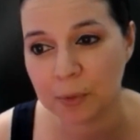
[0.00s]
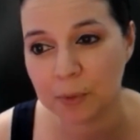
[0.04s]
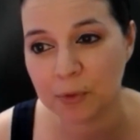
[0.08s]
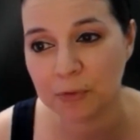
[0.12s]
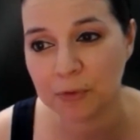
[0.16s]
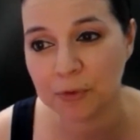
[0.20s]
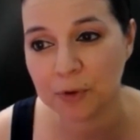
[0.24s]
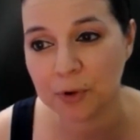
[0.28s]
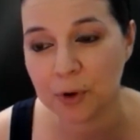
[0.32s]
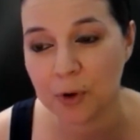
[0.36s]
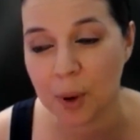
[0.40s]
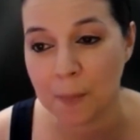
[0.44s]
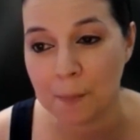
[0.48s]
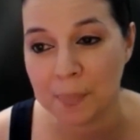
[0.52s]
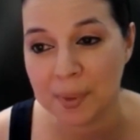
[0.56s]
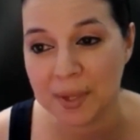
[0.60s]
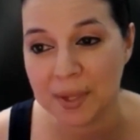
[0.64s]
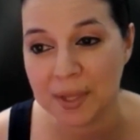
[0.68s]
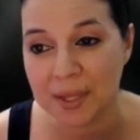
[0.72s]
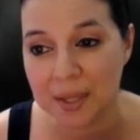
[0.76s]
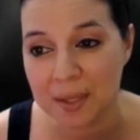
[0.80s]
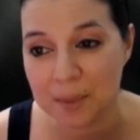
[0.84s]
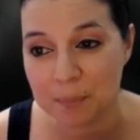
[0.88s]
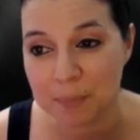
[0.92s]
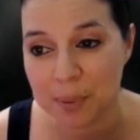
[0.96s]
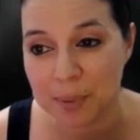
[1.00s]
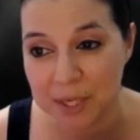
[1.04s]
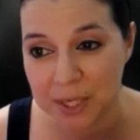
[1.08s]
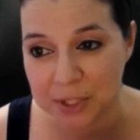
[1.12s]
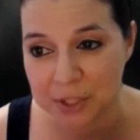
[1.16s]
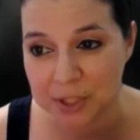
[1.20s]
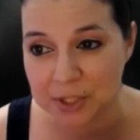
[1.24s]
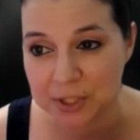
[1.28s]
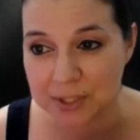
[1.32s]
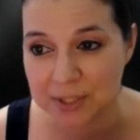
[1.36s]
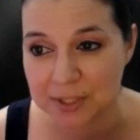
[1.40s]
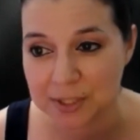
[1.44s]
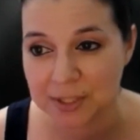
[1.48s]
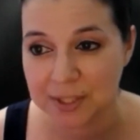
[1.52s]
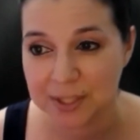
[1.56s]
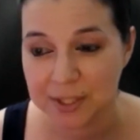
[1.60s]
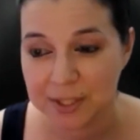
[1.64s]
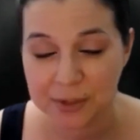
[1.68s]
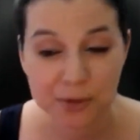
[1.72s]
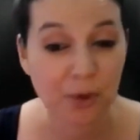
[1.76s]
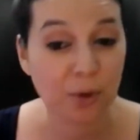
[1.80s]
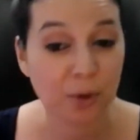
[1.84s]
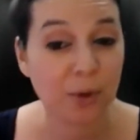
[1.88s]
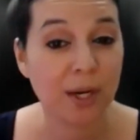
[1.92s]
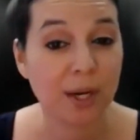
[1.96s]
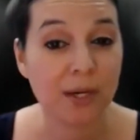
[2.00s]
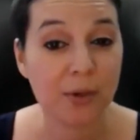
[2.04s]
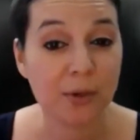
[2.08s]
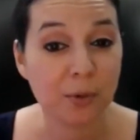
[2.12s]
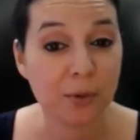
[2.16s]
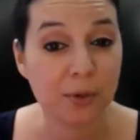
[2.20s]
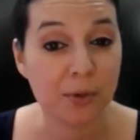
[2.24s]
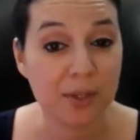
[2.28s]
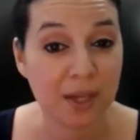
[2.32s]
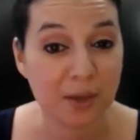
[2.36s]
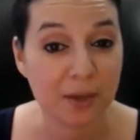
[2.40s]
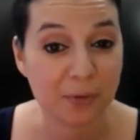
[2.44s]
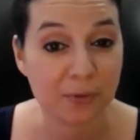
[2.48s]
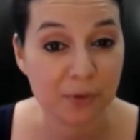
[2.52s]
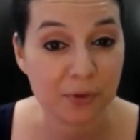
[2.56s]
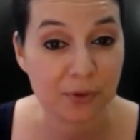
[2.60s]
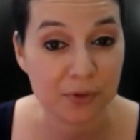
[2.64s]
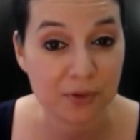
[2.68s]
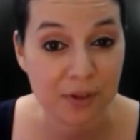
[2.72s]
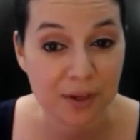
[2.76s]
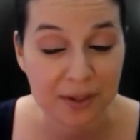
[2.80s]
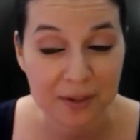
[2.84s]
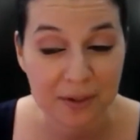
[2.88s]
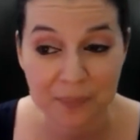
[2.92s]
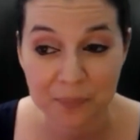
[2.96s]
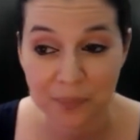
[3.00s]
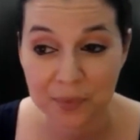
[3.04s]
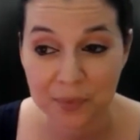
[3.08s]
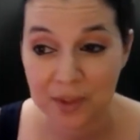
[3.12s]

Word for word: We feel a bit impatient. Don't I know what that feels like?